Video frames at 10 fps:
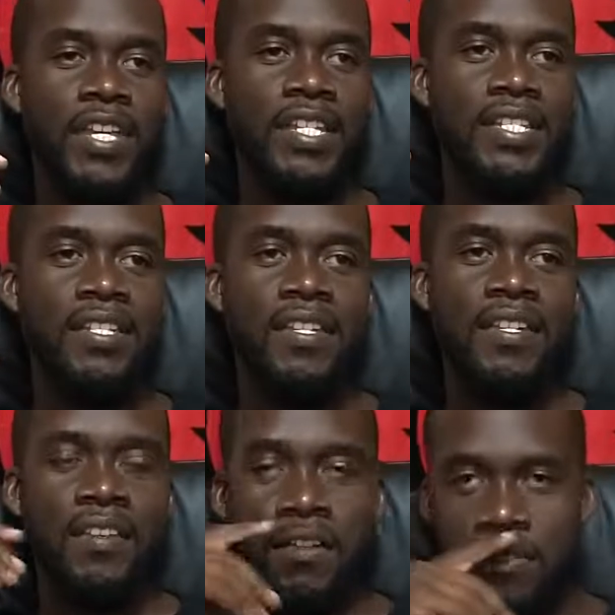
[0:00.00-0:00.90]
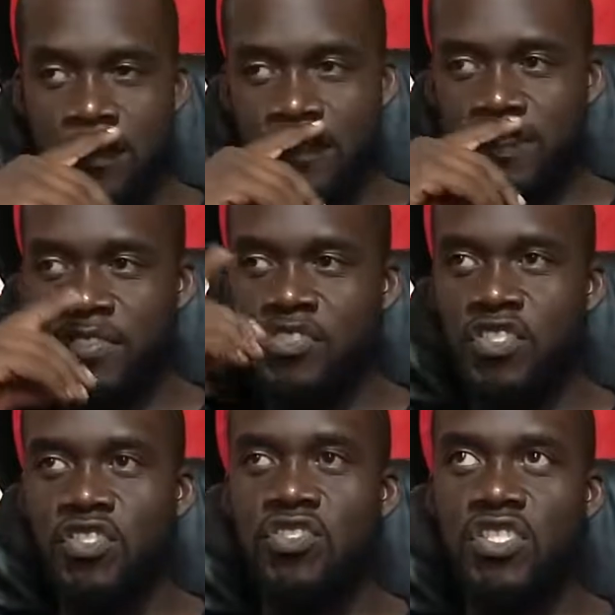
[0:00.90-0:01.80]
And to
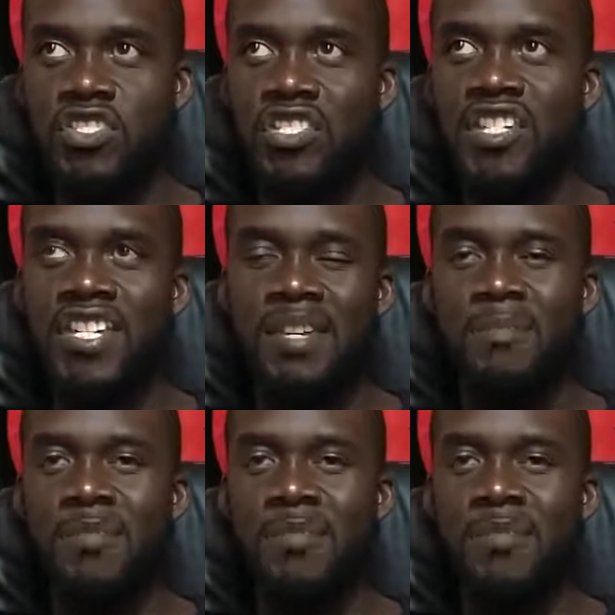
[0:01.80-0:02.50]
just stick an